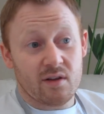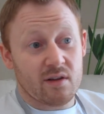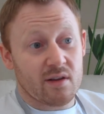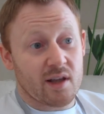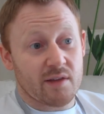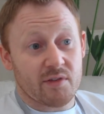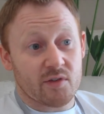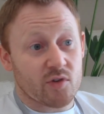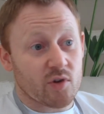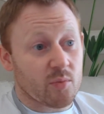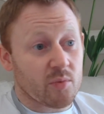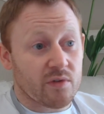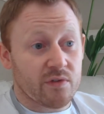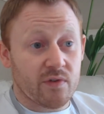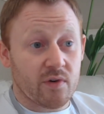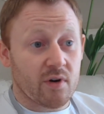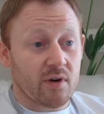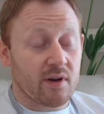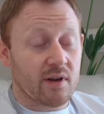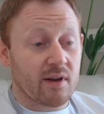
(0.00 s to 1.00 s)
never done
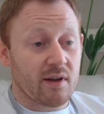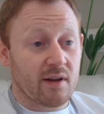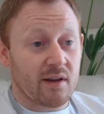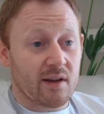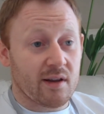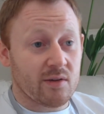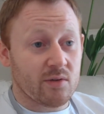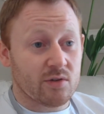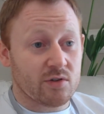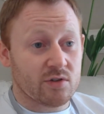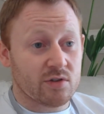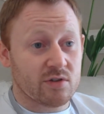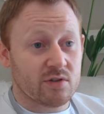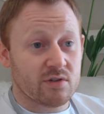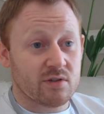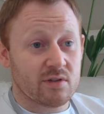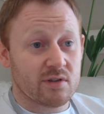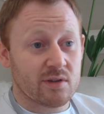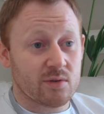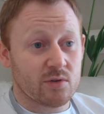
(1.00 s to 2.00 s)
before. it was
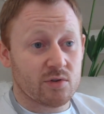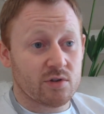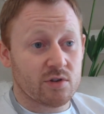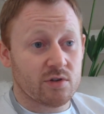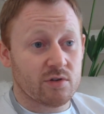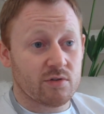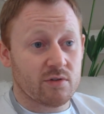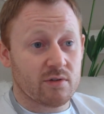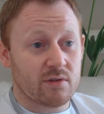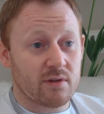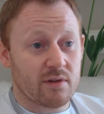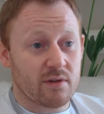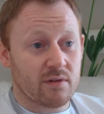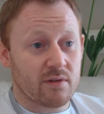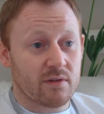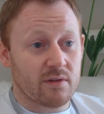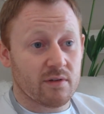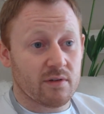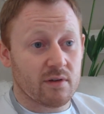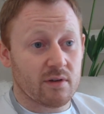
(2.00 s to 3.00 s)
just, it was just,
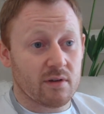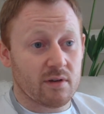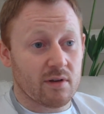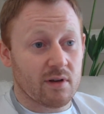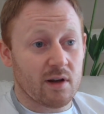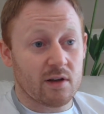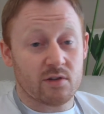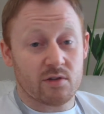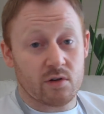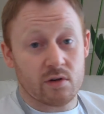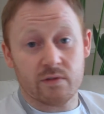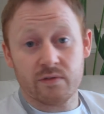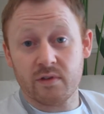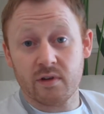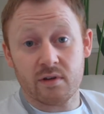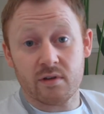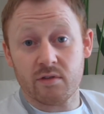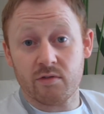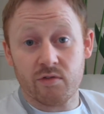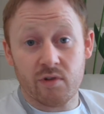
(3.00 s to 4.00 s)
I just loved
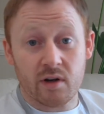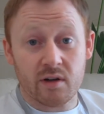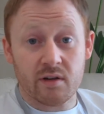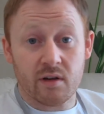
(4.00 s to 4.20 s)
it. Really